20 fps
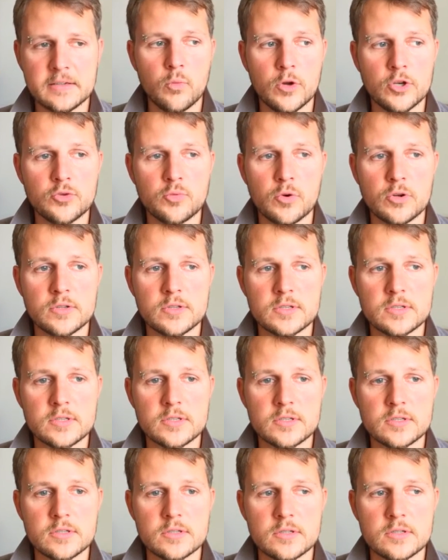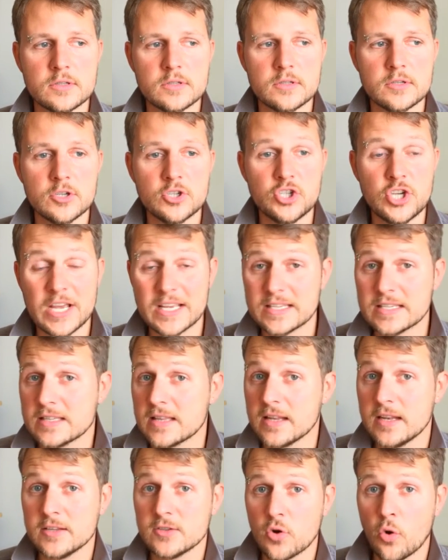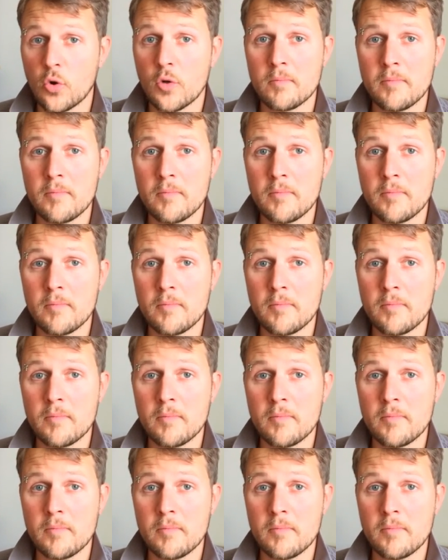which would suggest that it's all